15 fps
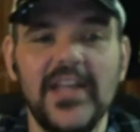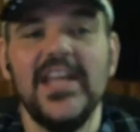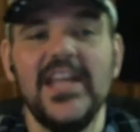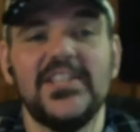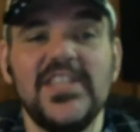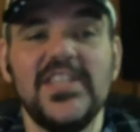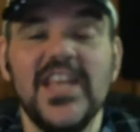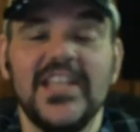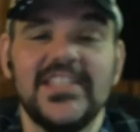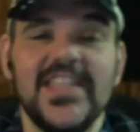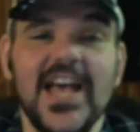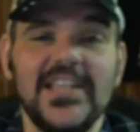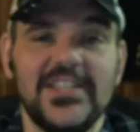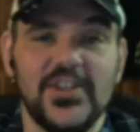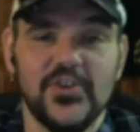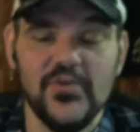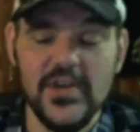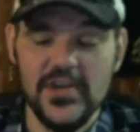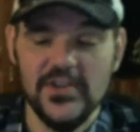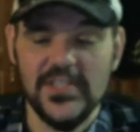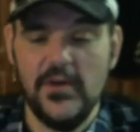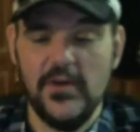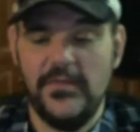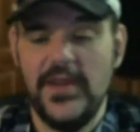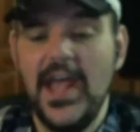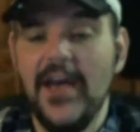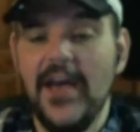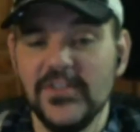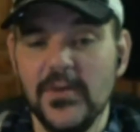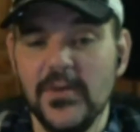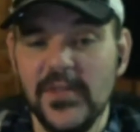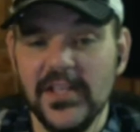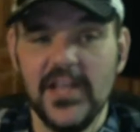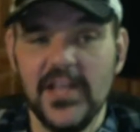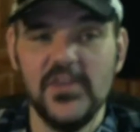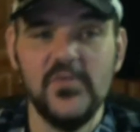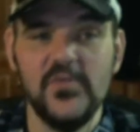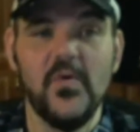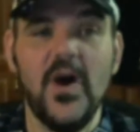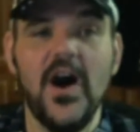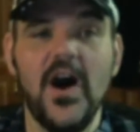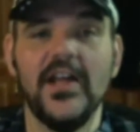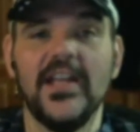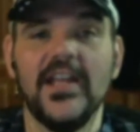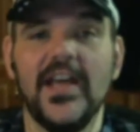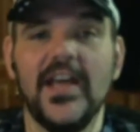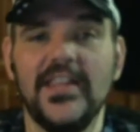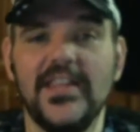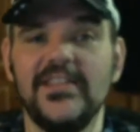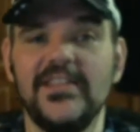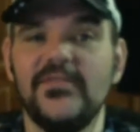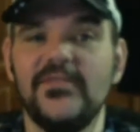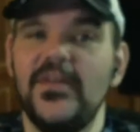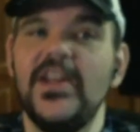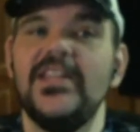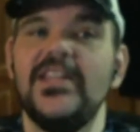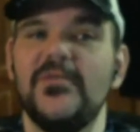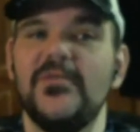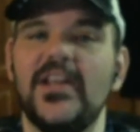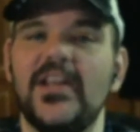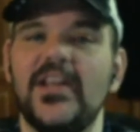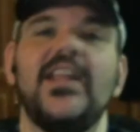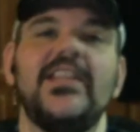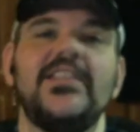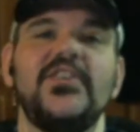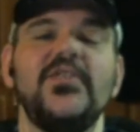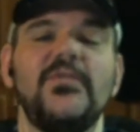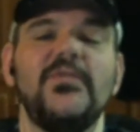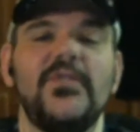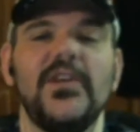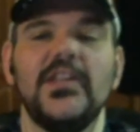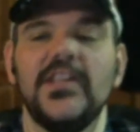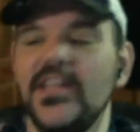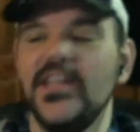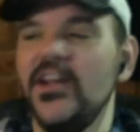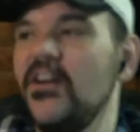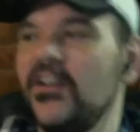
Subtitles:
And then it's nice to treat yourself and have something that you want and then fit into it. It's a good feeling,